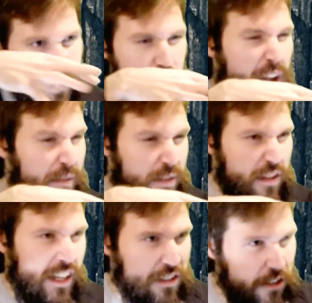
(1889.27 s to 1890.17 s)
So you
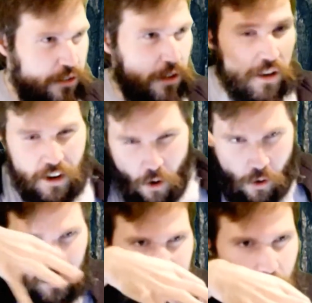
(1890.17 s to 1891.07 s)
have like the
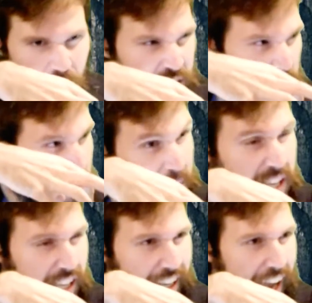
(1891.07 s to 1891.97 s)
all of you are just
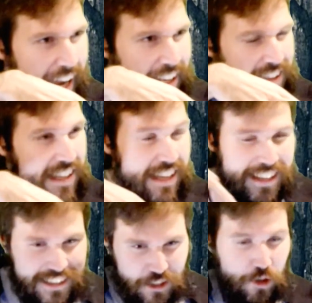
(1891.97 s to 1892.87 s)
meeting at
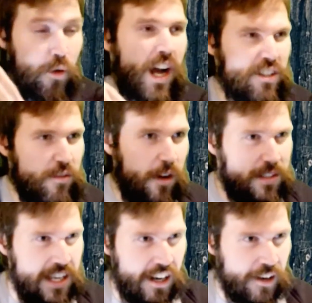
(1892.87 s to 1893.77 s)
the the
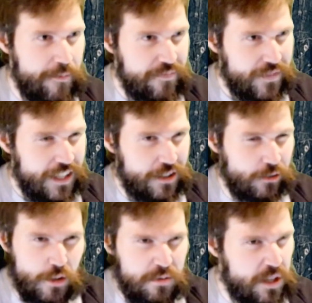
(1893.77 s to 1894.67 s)
crossroads here.
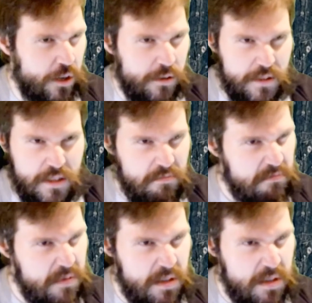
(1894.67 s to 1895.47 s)
The Loon Goons.